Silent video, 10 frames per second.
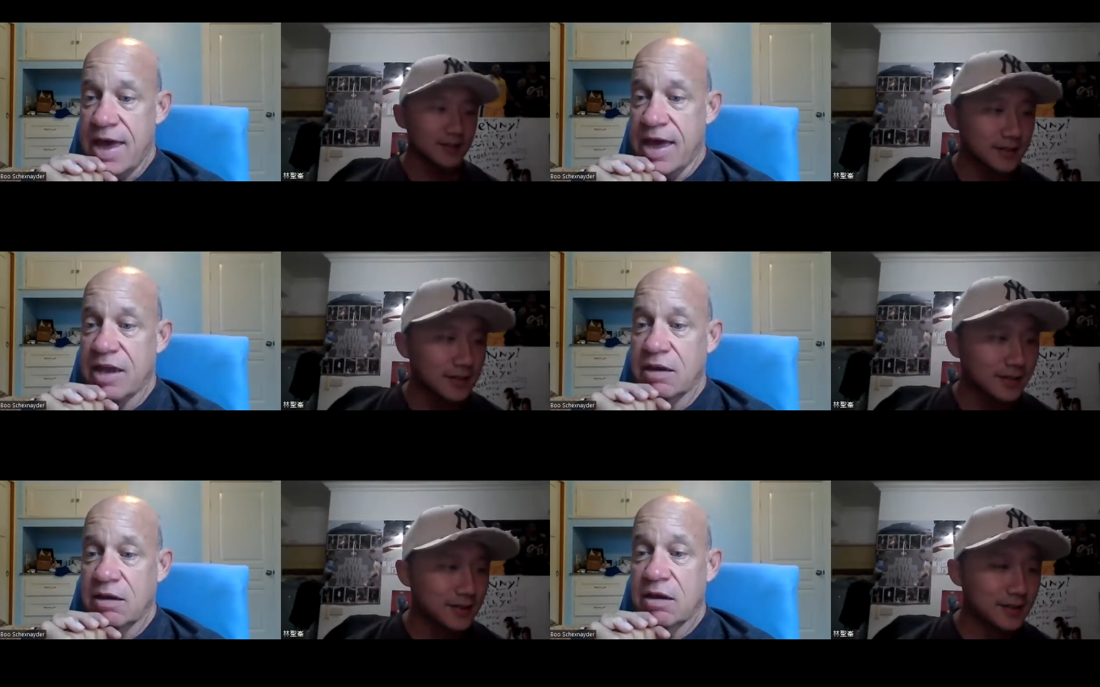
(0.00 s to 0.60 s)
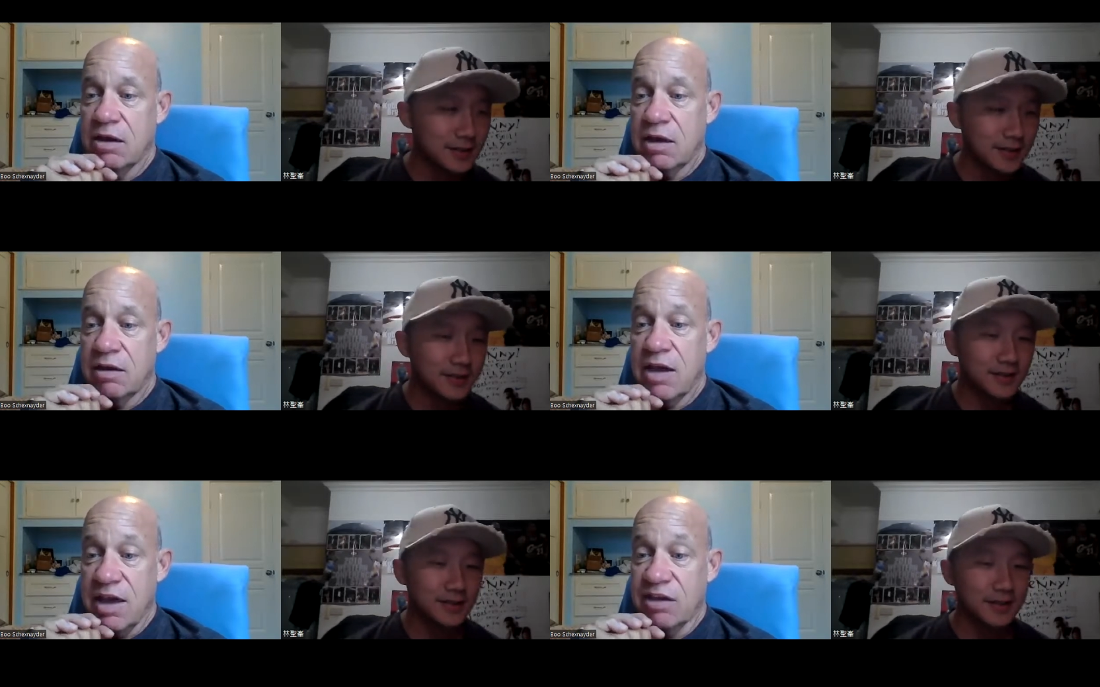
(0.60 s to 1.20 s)
Speaker 1: at
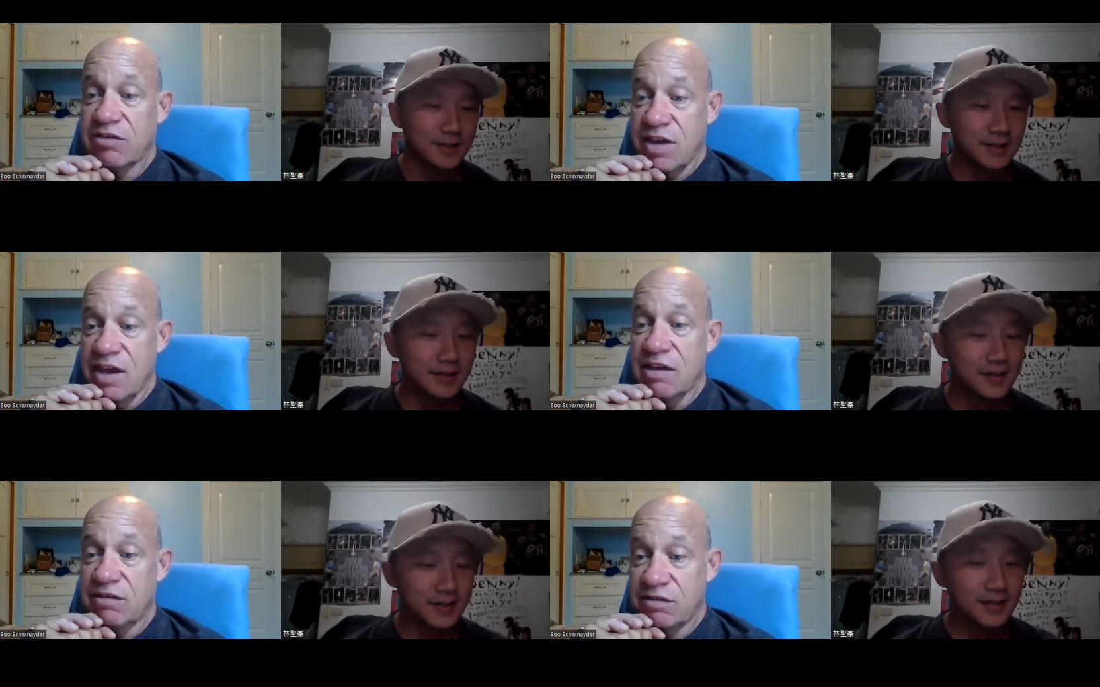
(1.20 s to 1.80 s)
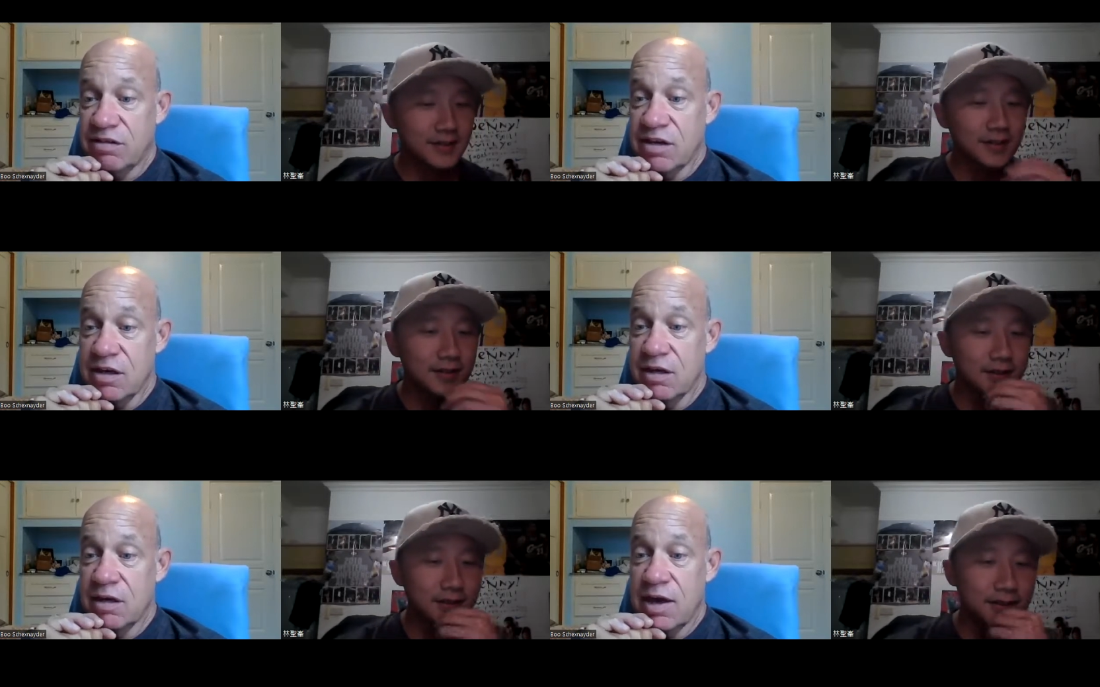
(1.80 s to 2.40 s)
s a c